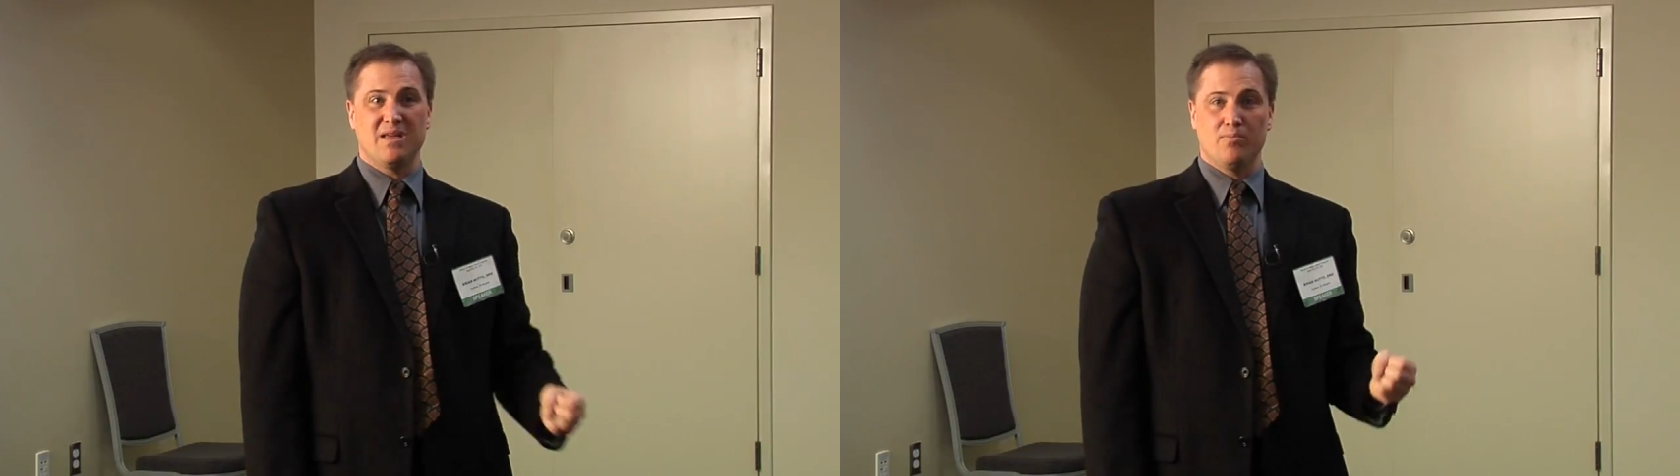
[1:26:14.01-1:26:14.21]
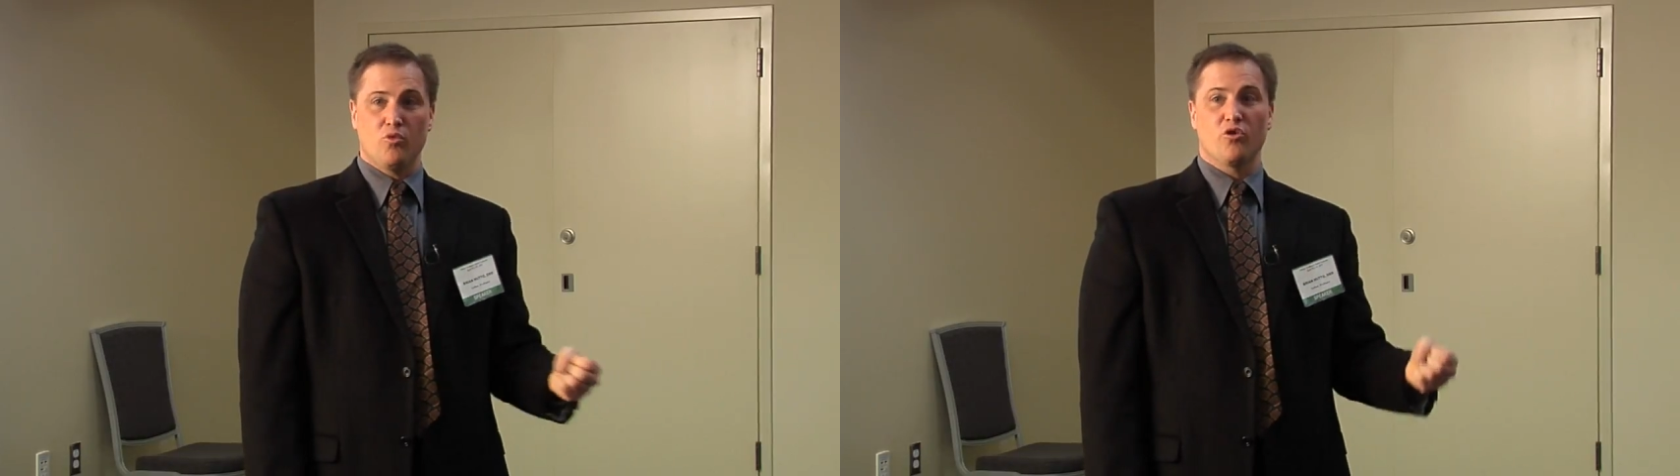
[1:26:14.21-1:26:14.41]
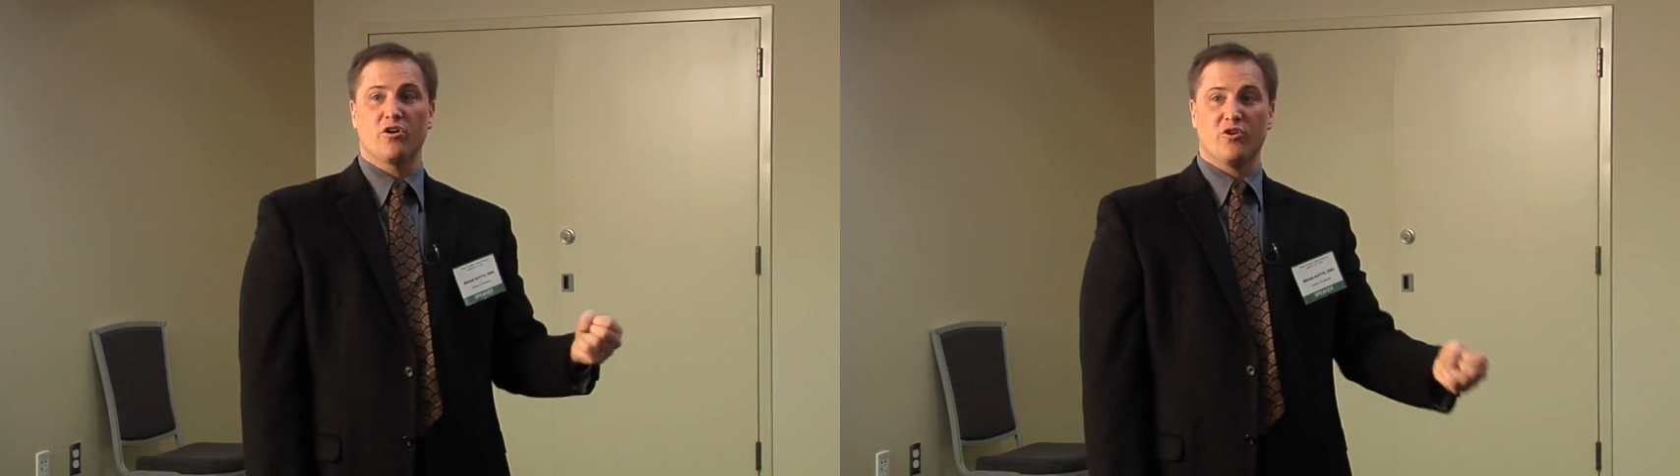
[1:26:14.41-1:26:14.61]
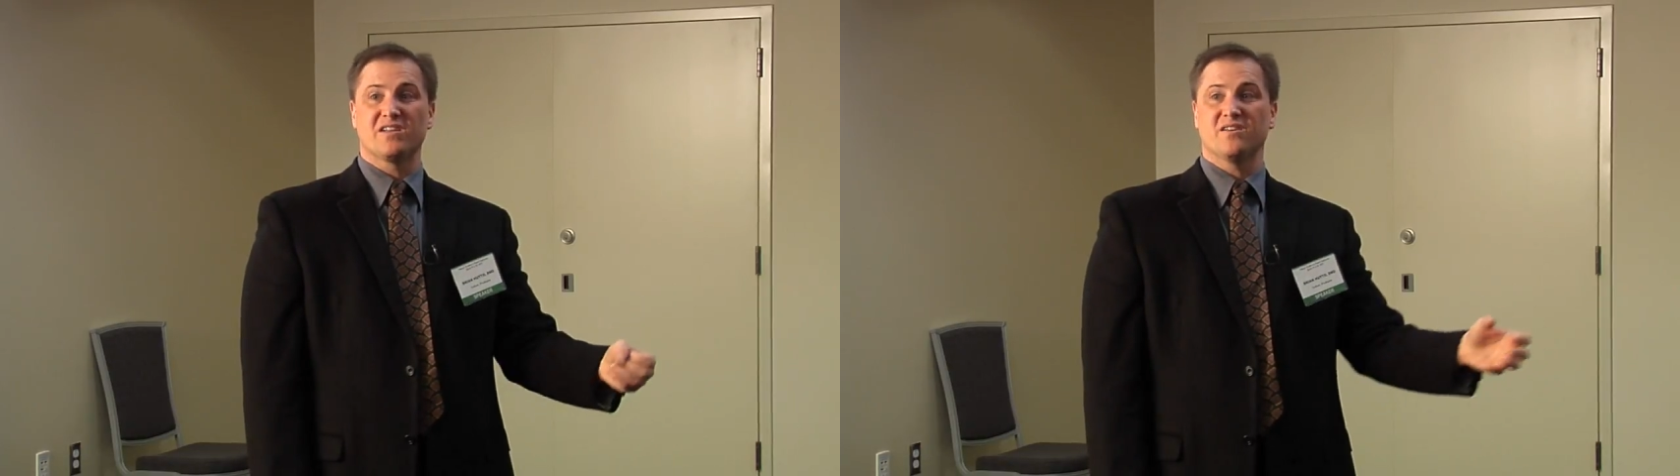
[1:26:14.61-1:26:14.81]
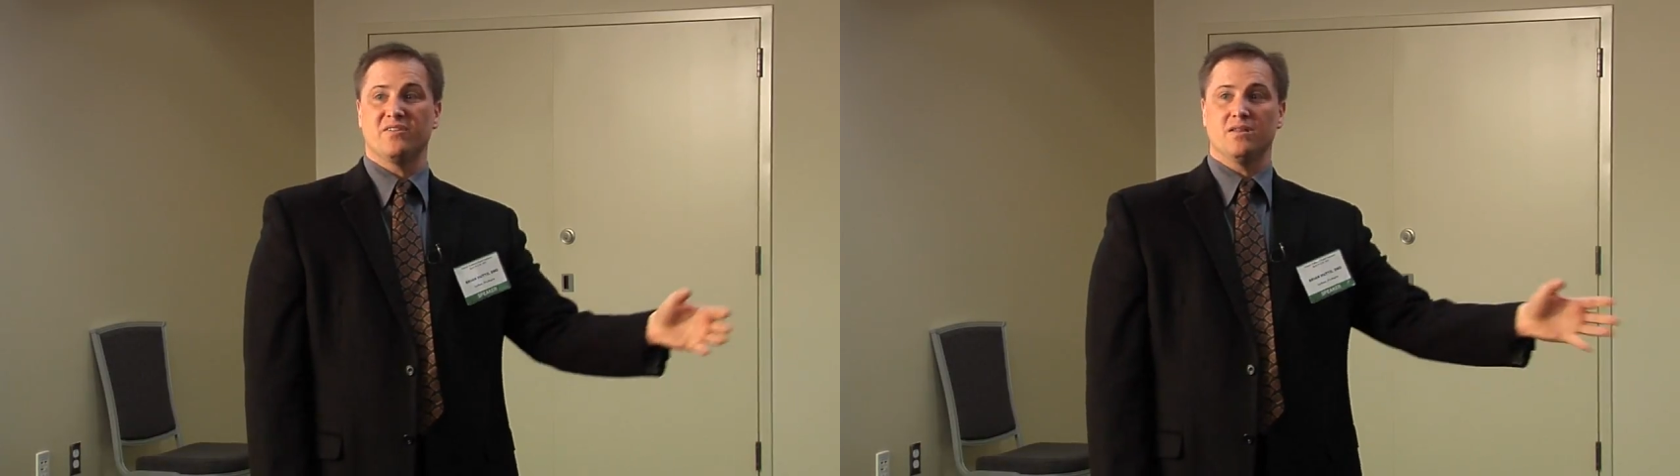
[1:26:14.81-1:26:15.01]
be more
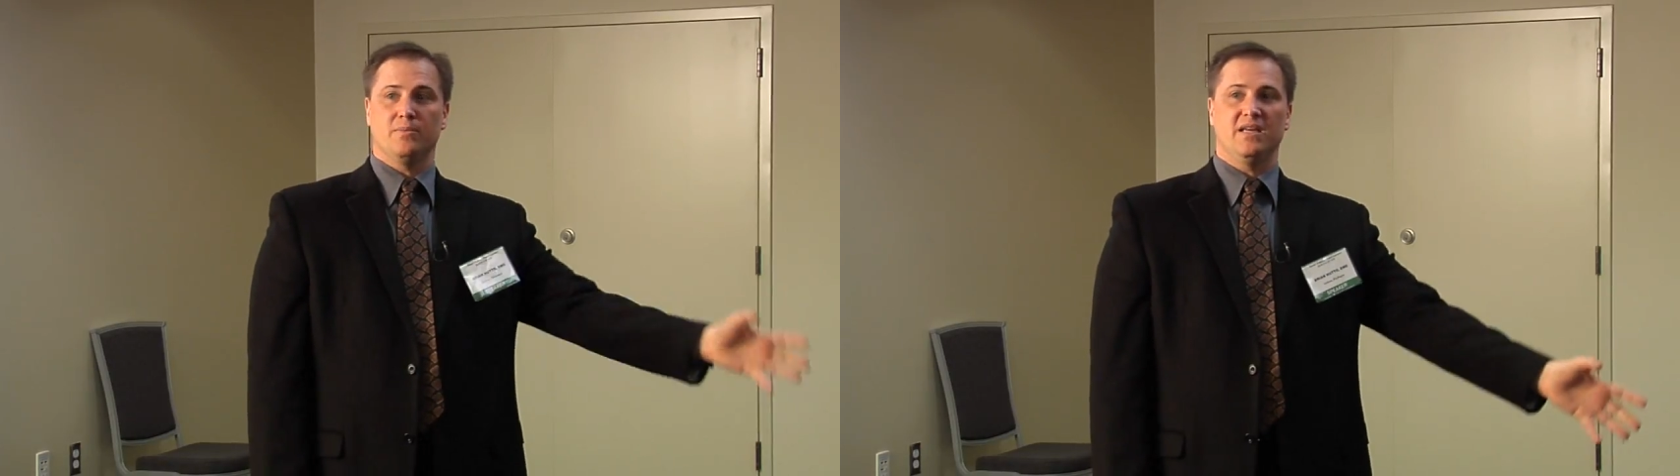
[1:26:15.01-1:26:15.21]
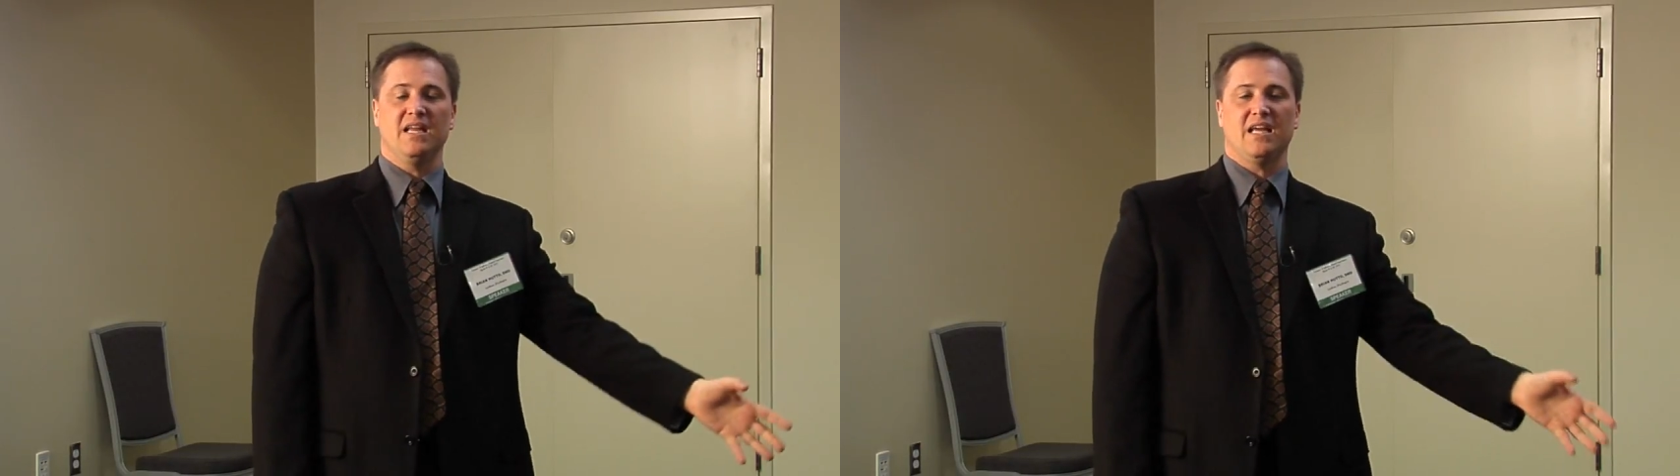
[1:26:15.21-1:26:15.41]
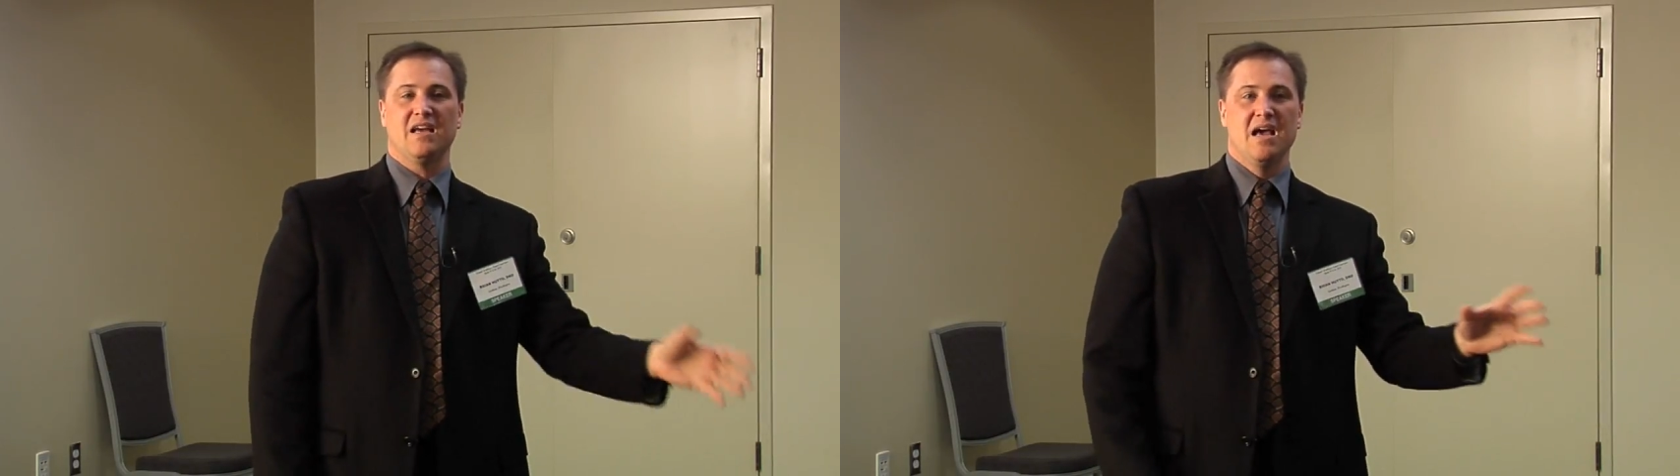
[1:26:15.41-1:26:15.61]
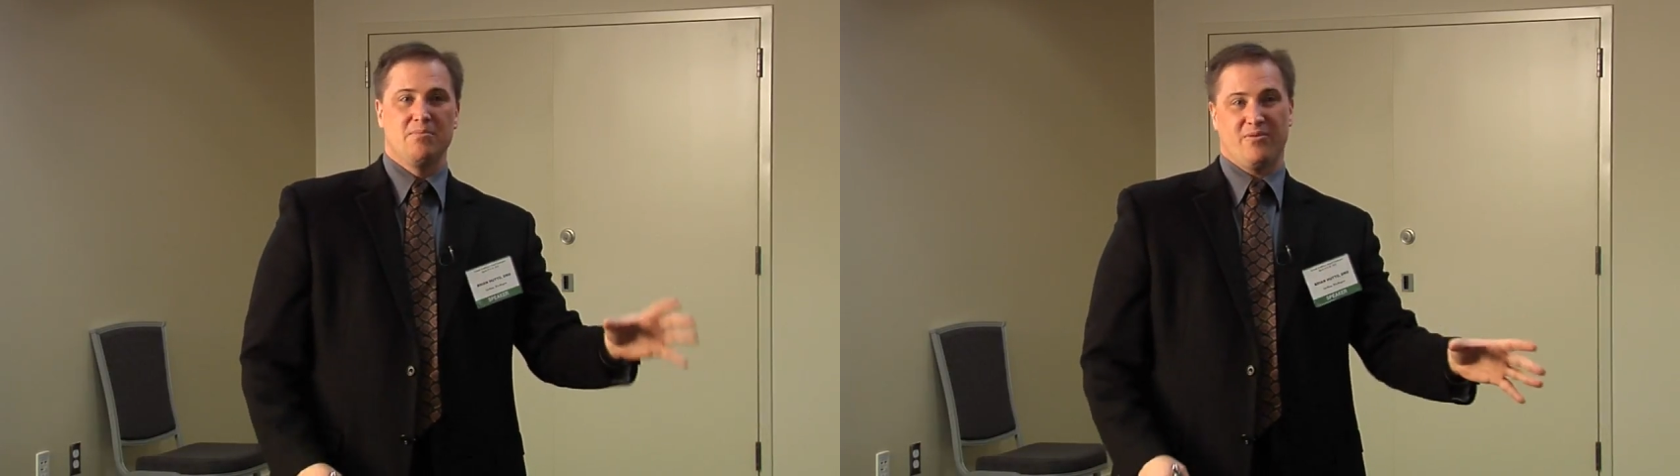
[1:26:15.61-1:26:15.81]
aggressive in the beginning